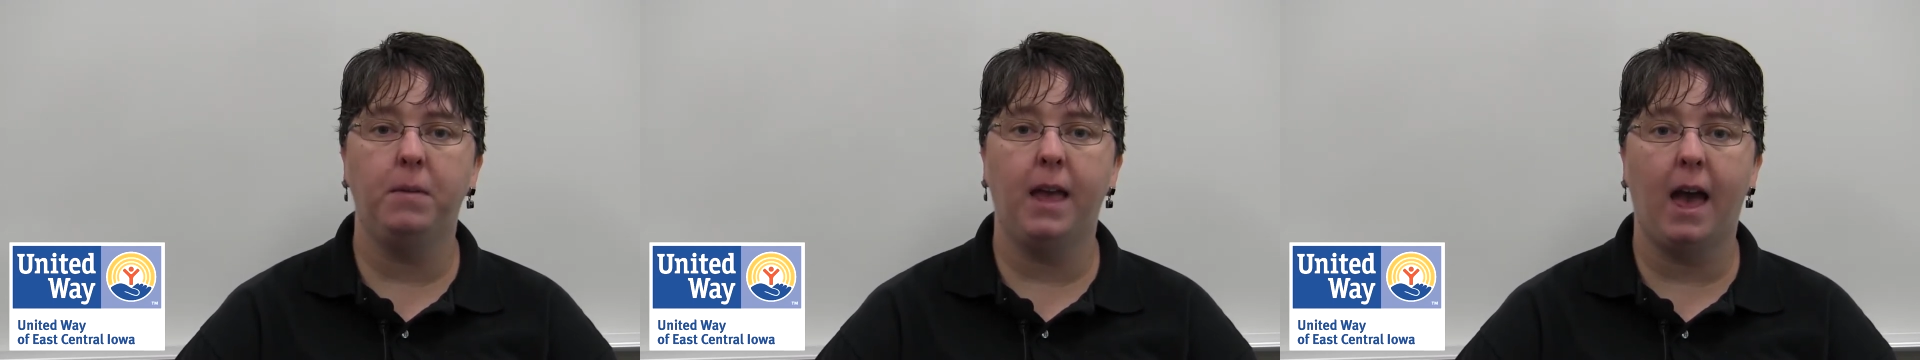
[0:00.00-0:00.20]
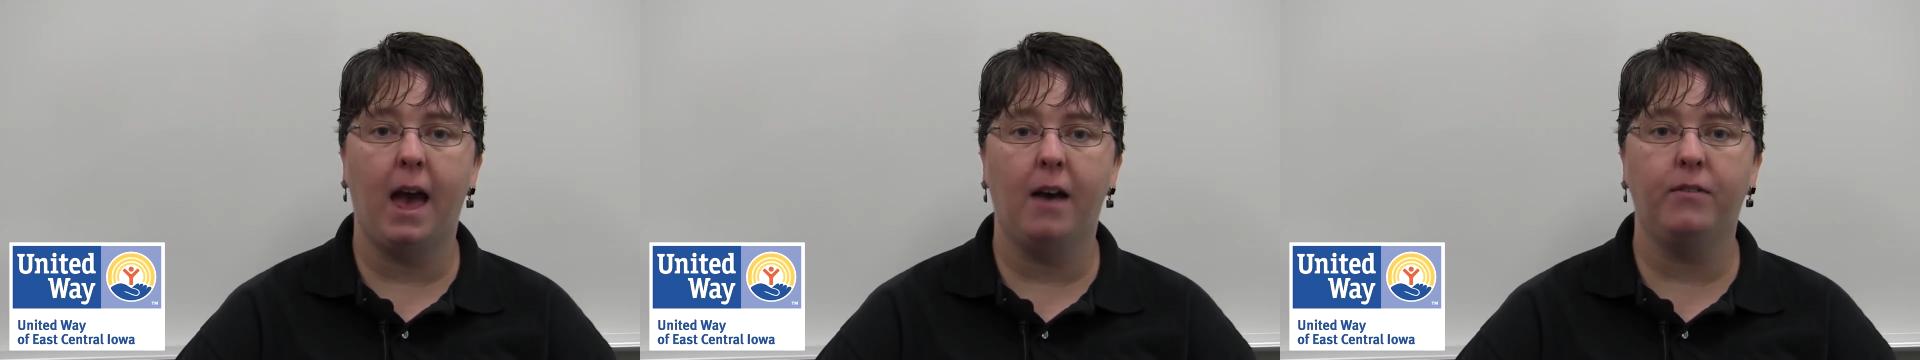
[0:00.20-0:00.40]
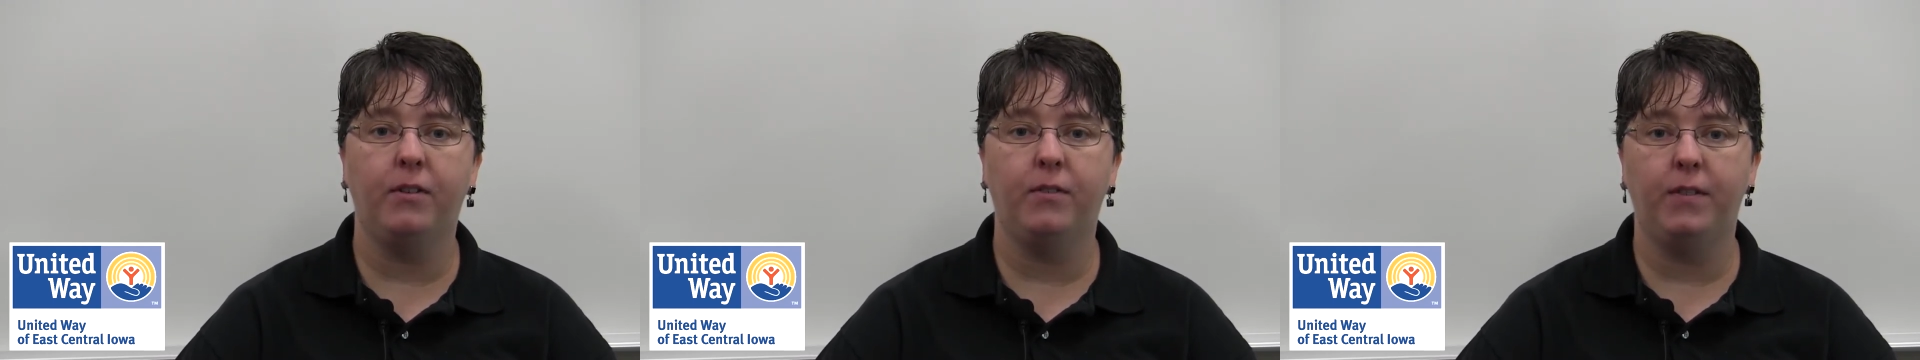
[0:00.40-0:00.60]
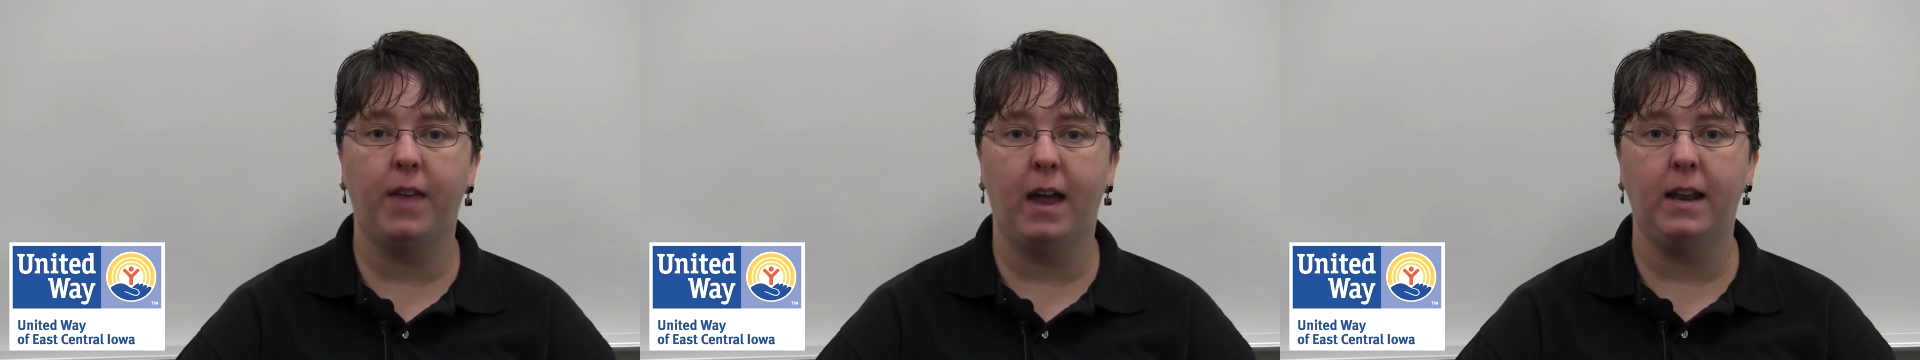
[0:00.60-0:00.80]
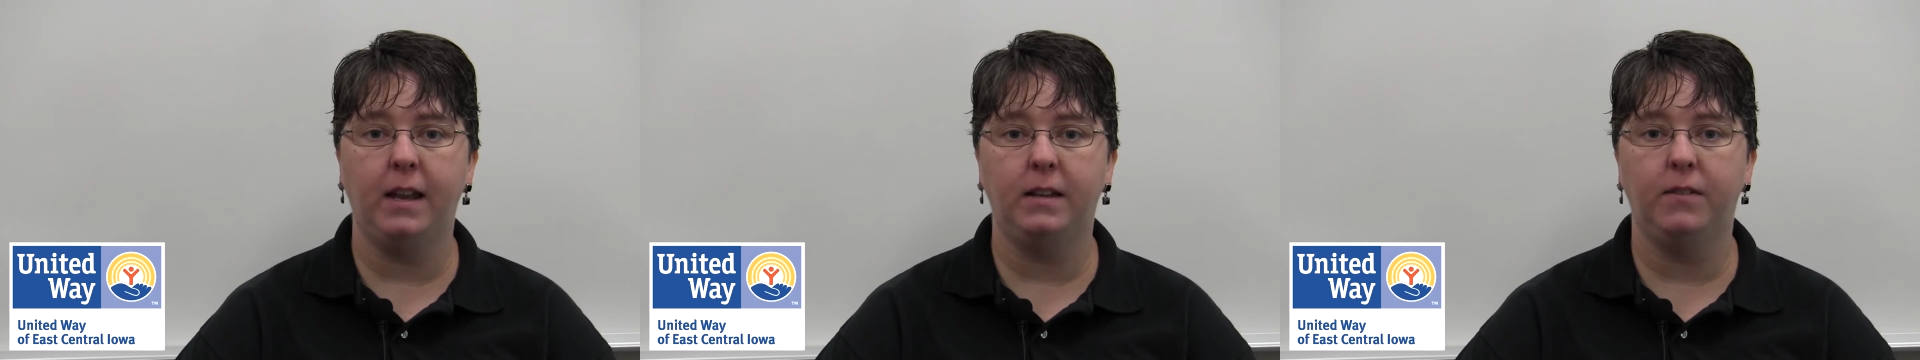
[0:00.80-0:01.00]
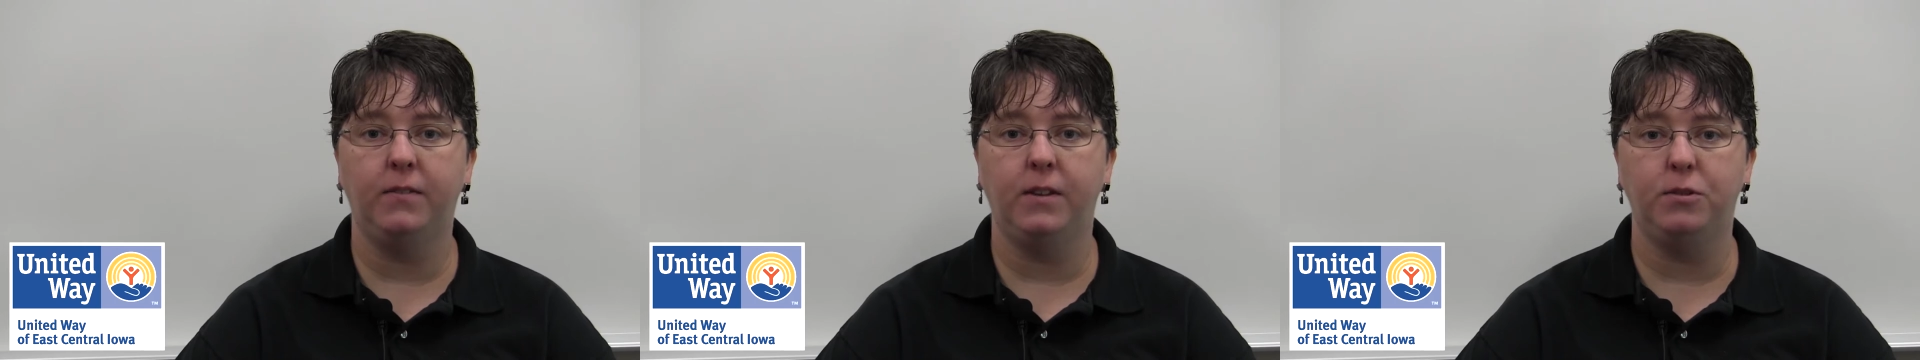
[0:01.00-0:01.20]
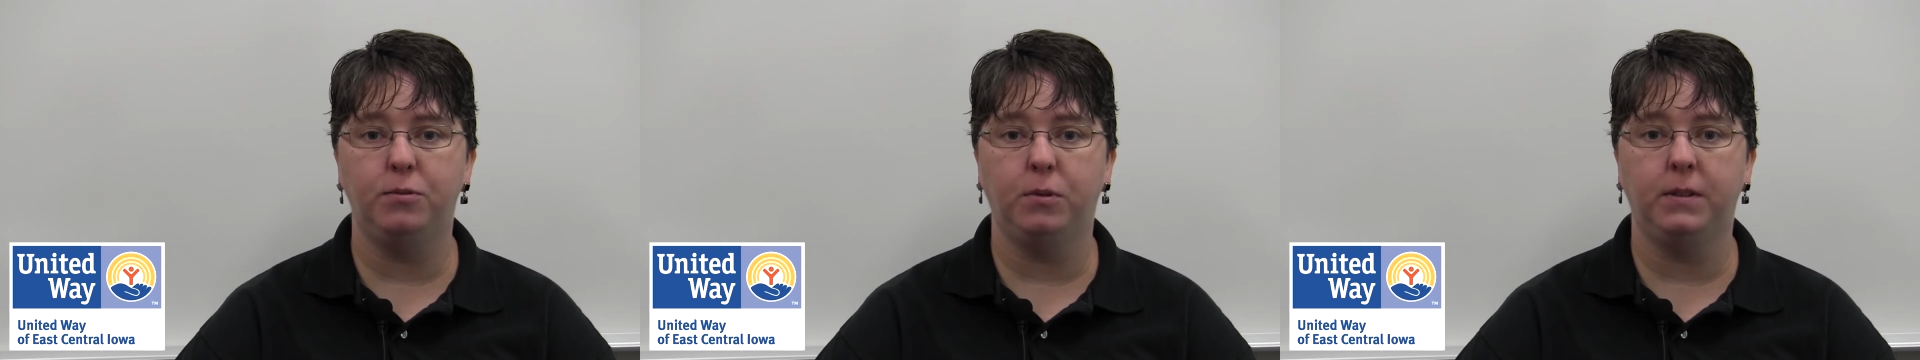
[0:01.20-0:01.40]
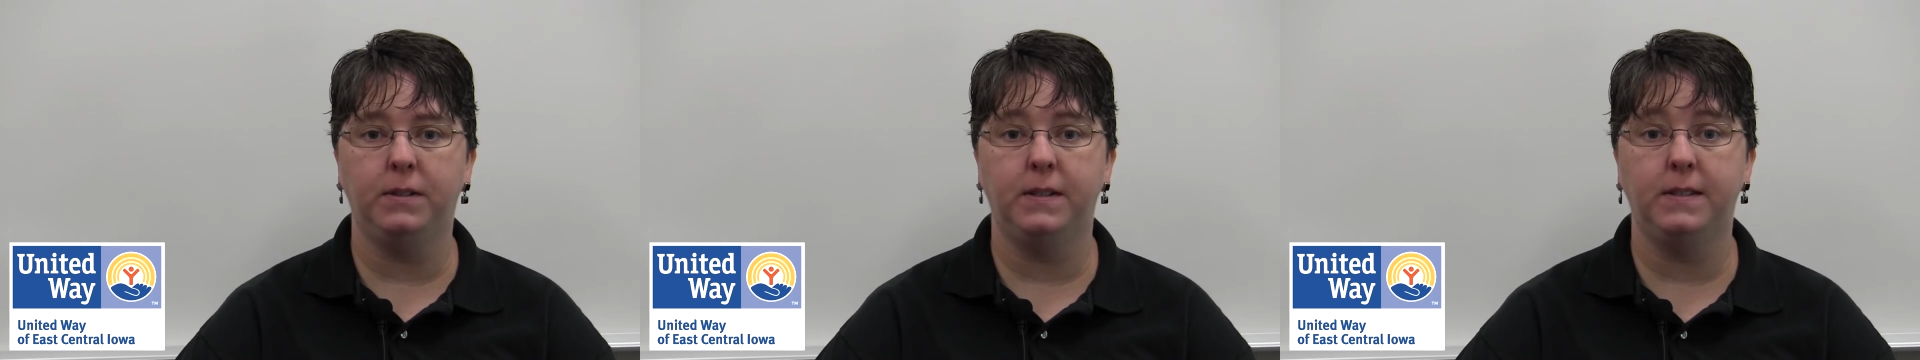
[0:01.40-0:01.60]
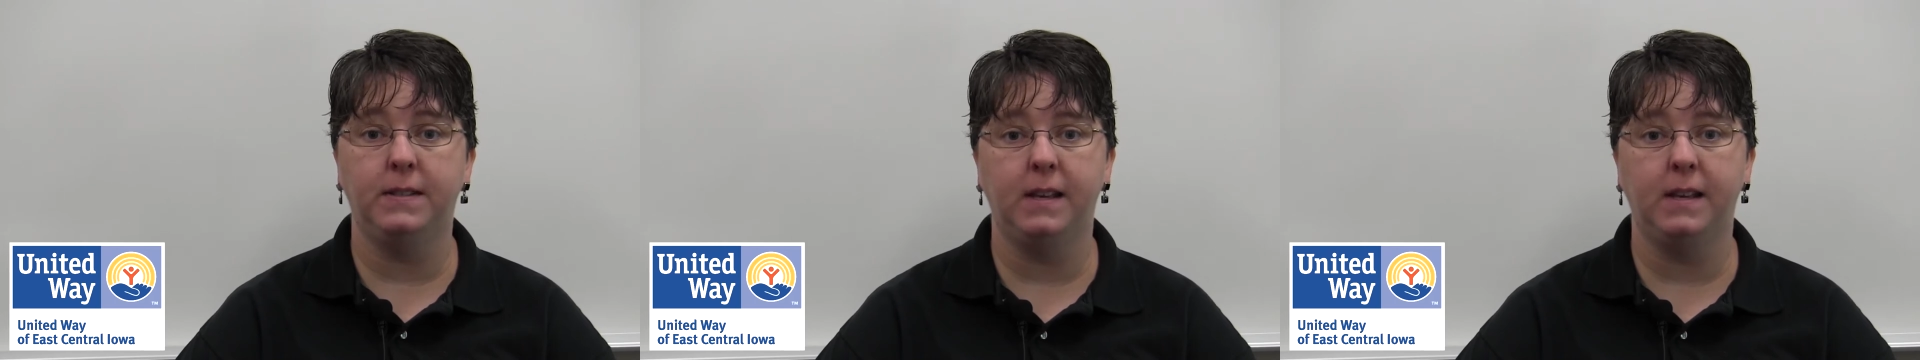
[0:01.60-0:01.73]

behalf of that individual to